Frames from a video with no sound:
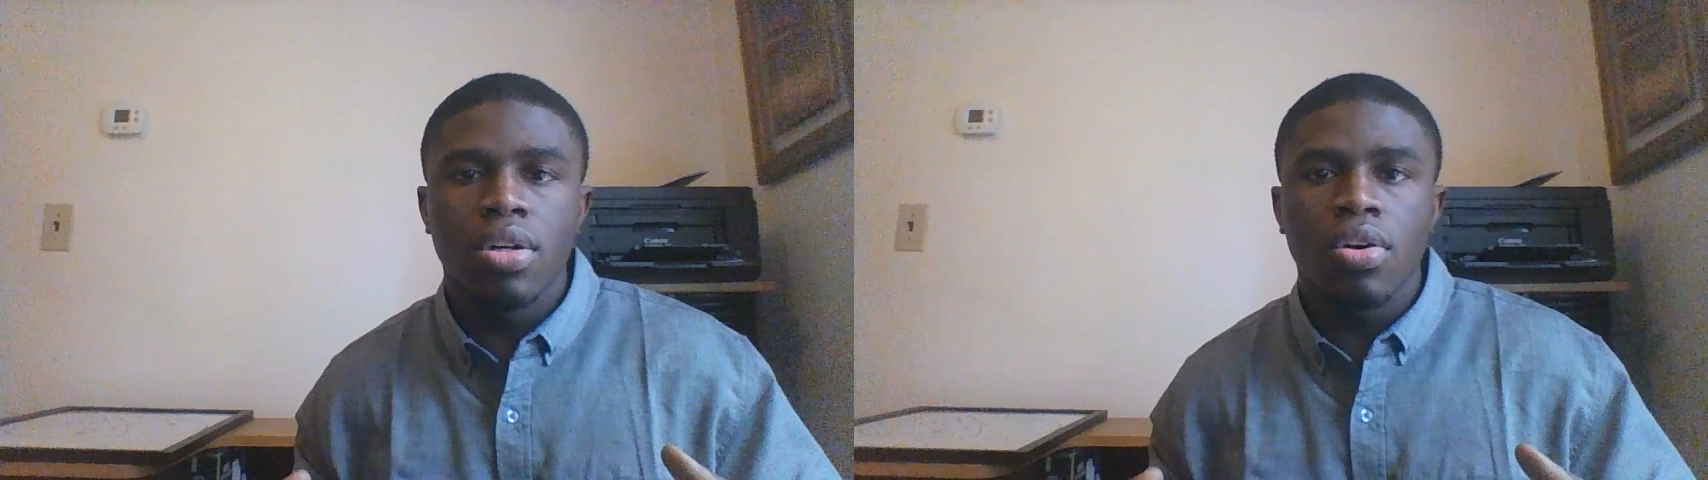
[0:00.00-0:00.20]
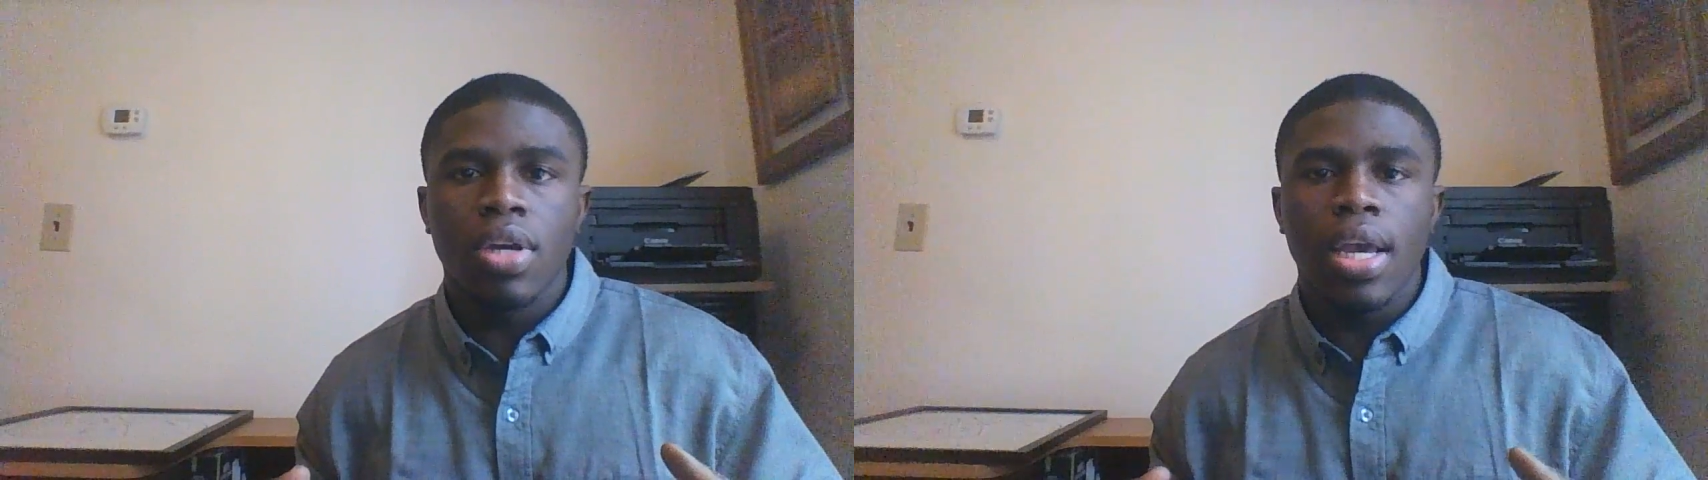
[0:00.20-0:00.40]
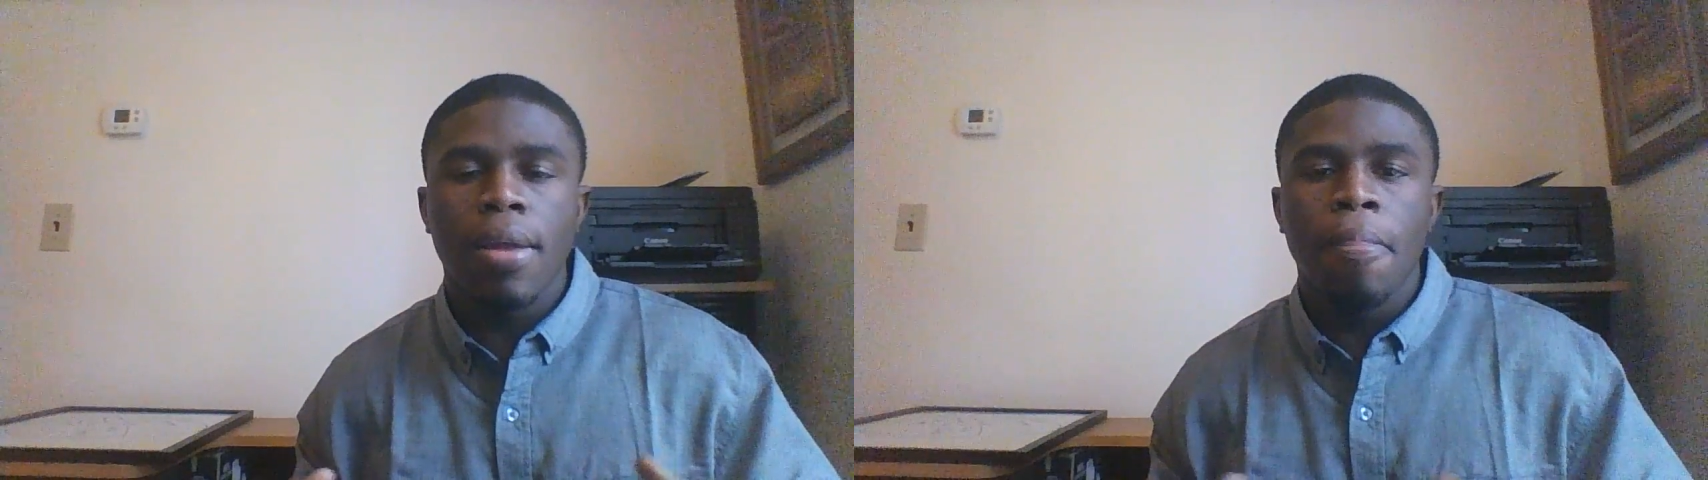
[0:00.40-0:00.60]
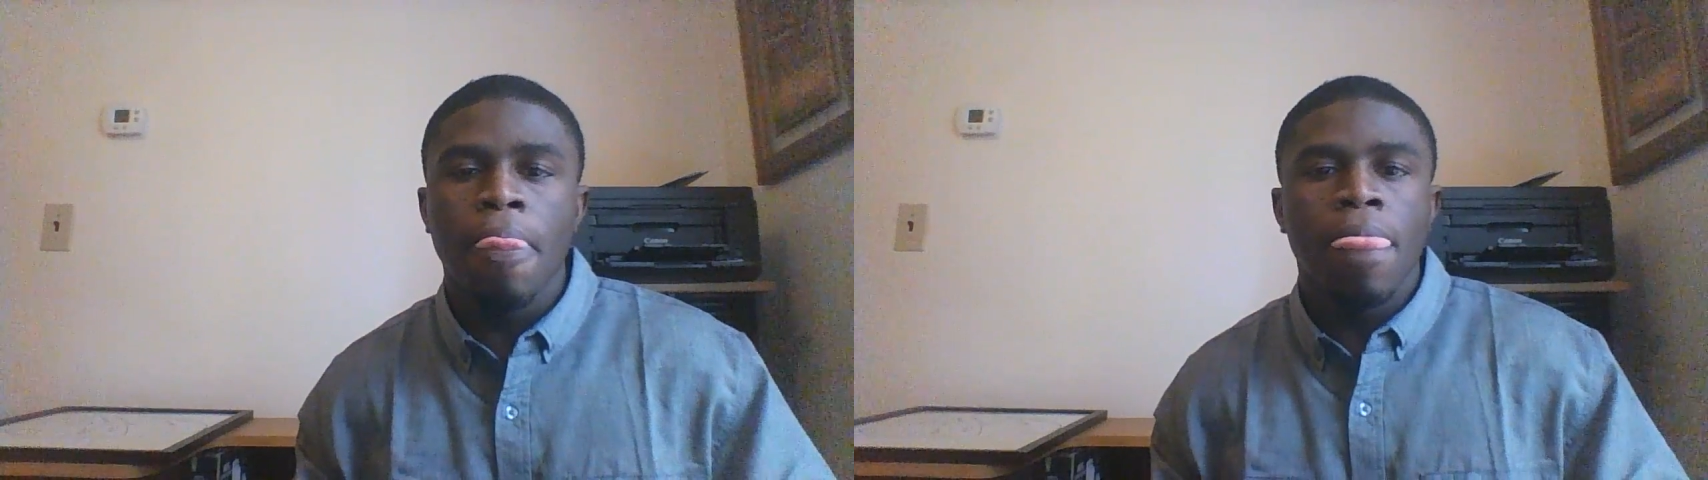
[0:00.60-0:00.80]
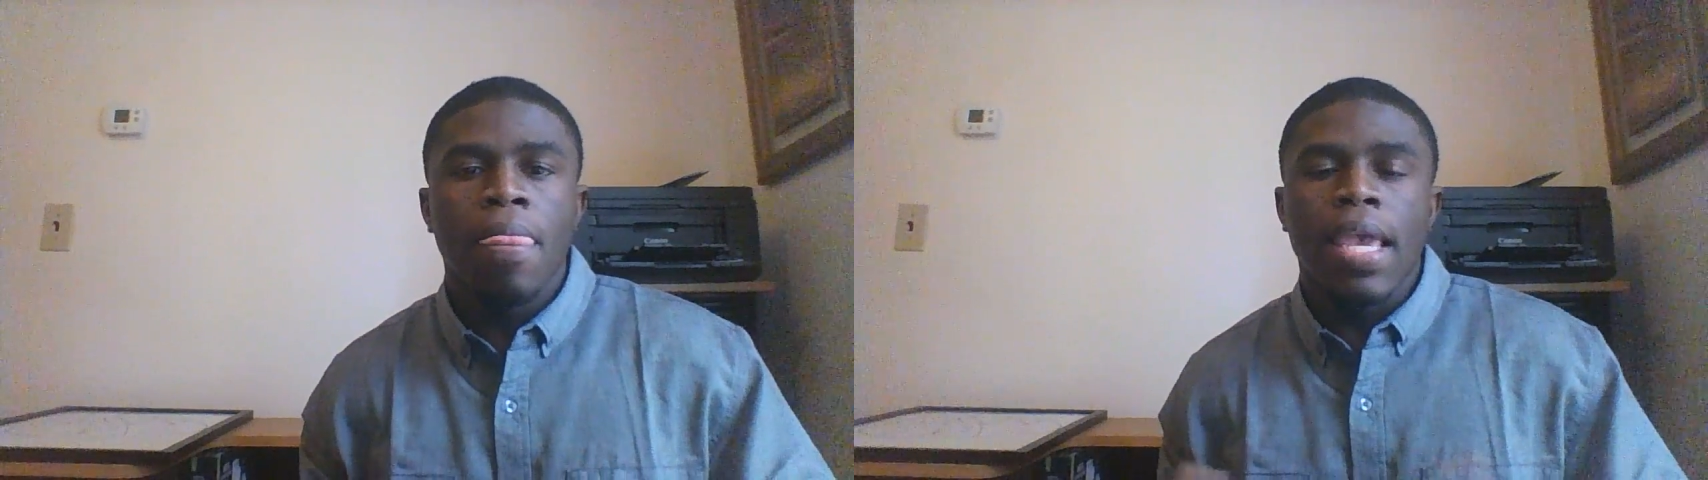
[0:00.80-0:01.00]
Okay,
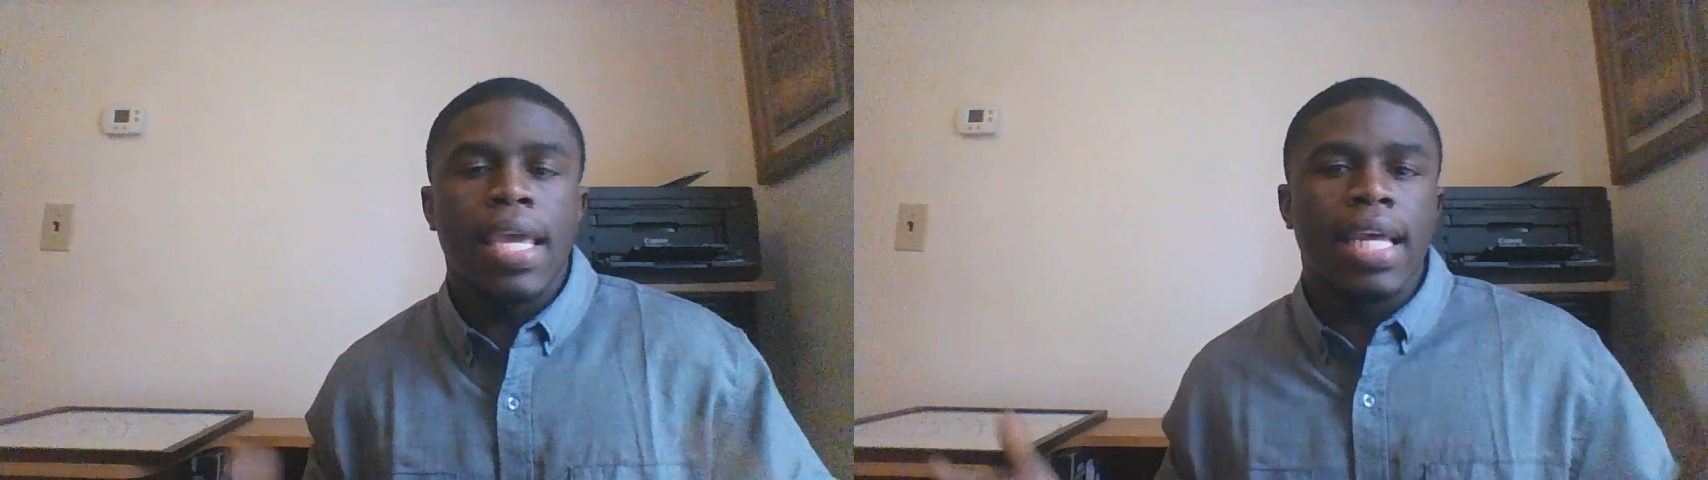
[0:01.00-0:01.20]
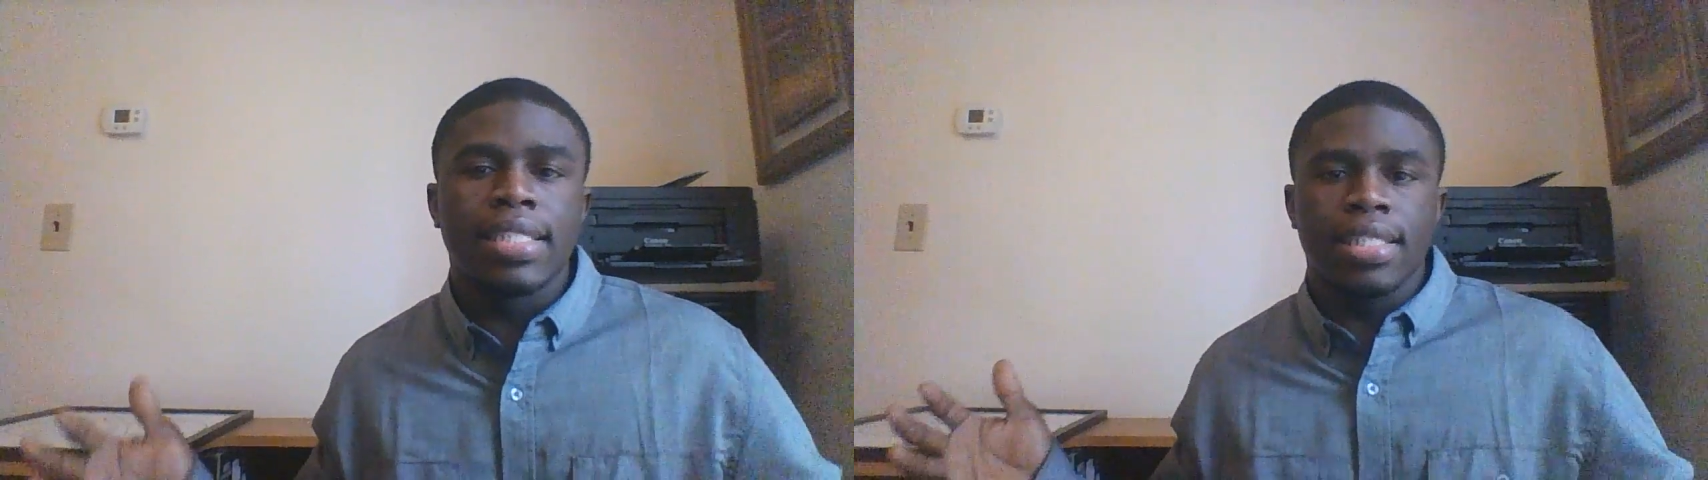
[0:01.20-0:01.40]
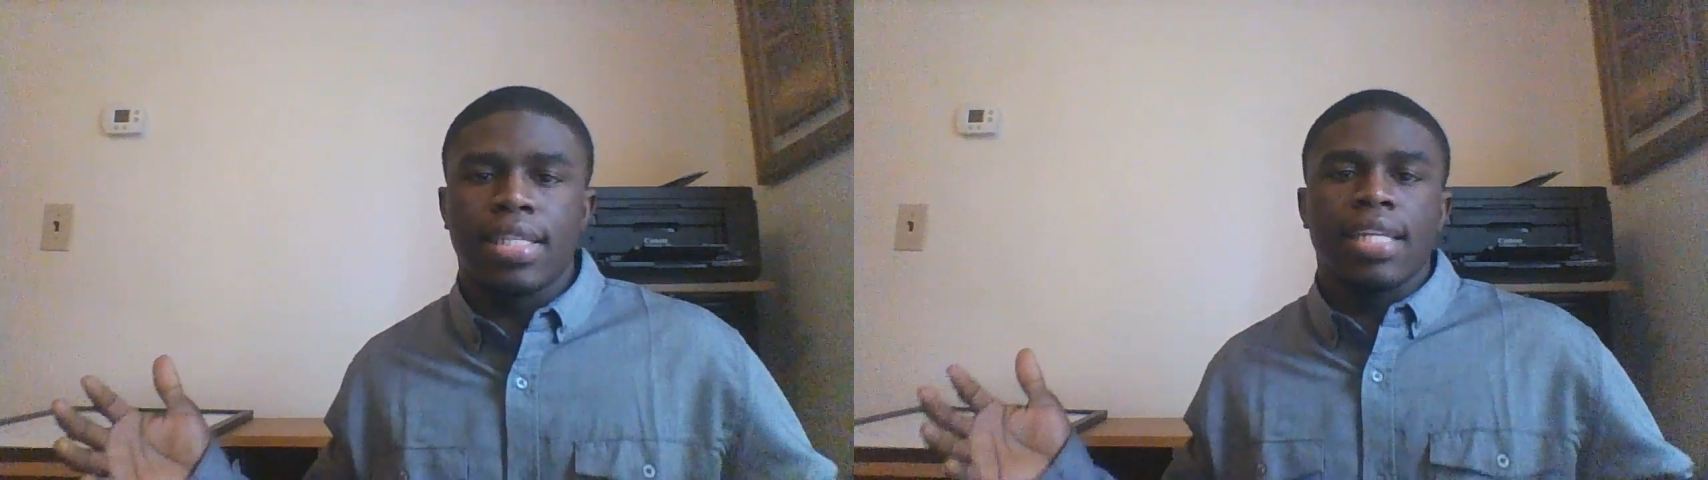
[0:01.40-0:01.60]
and that's